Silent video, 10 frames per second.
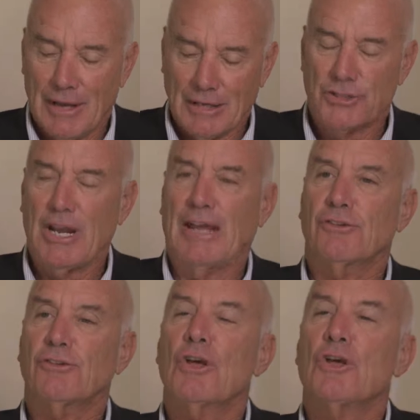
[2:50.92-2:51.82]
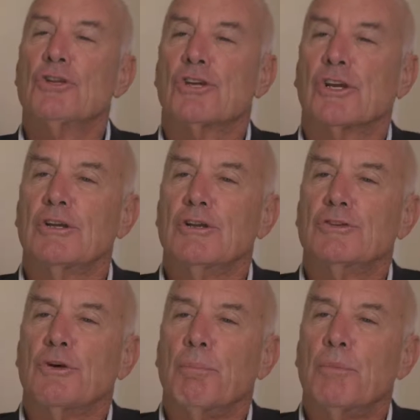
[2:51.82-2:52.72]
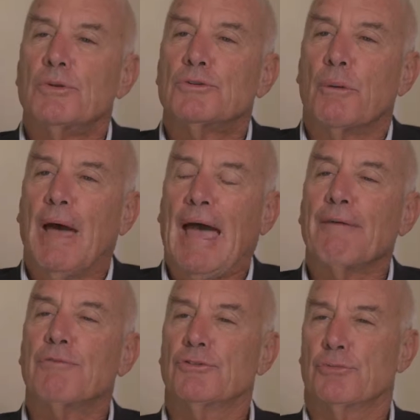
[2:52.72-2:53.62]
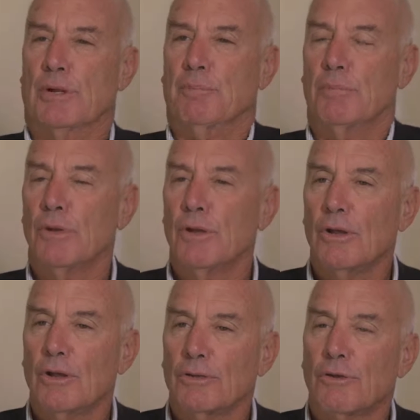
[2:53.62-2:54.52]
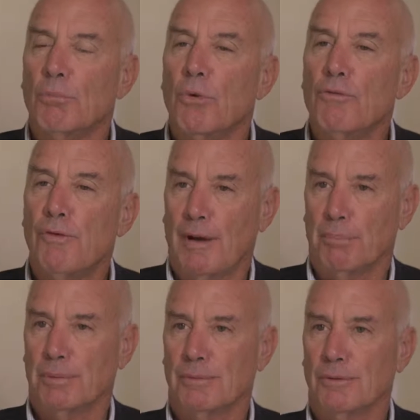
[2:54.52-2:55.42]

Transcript: to have the dream, to move up.